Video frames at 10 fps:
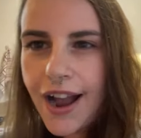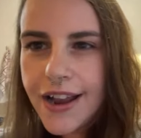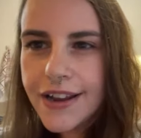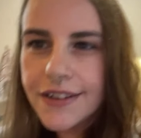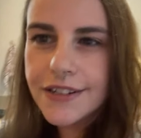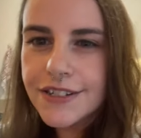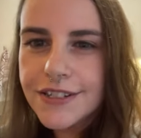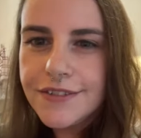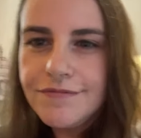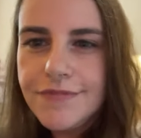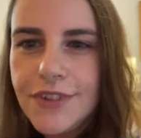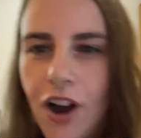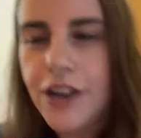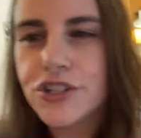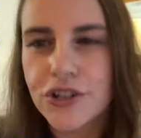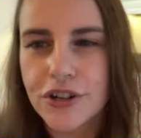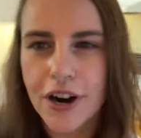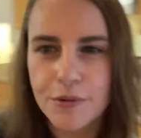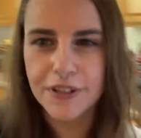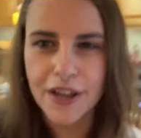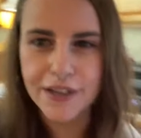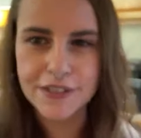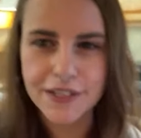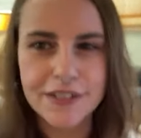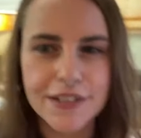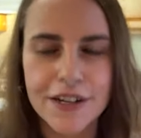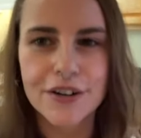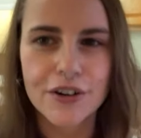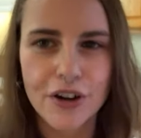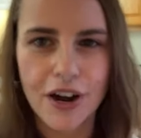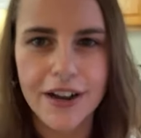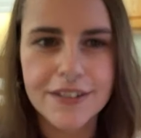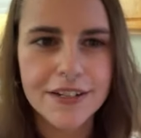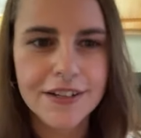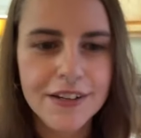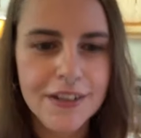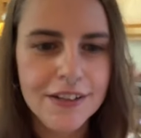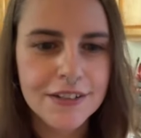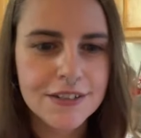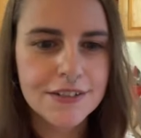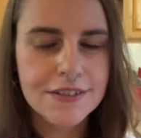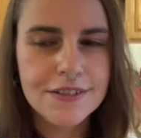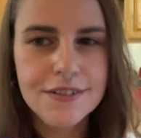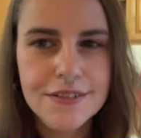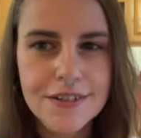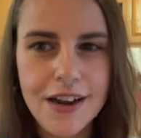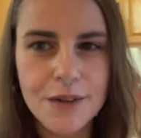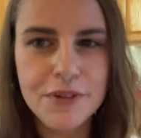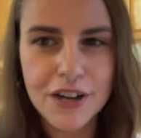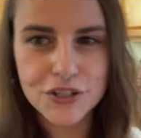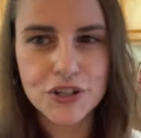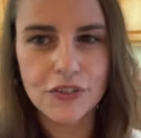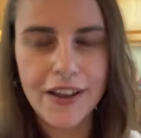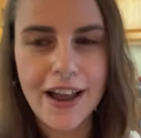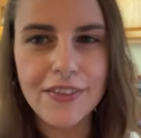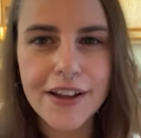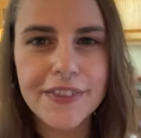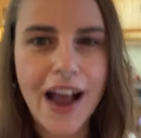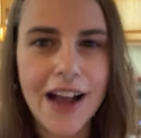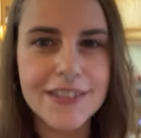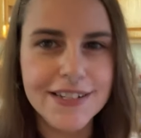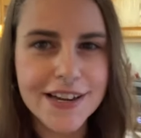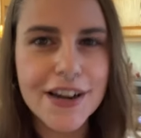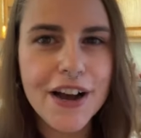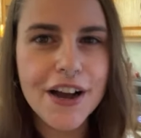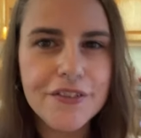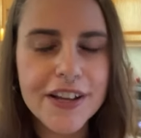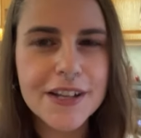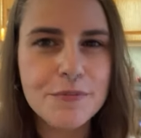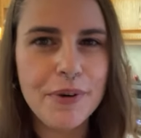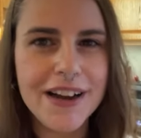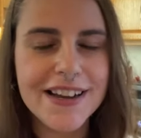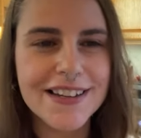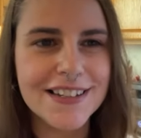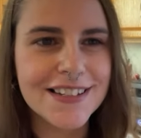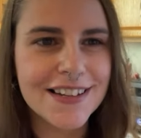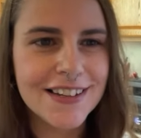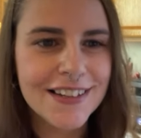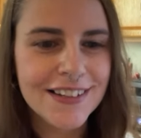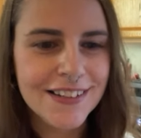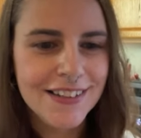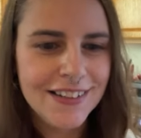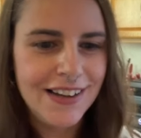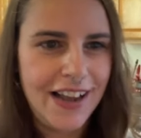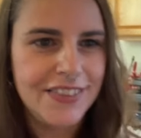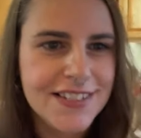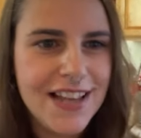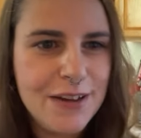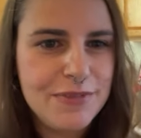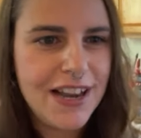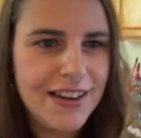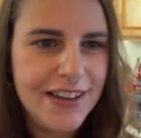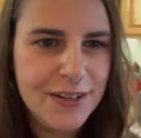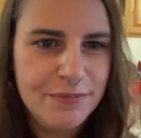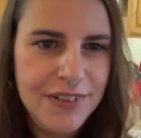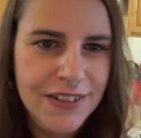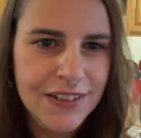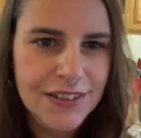I not sure I would like D&D or not. I'm not sure. Like, I like the idea of it, but at the same time,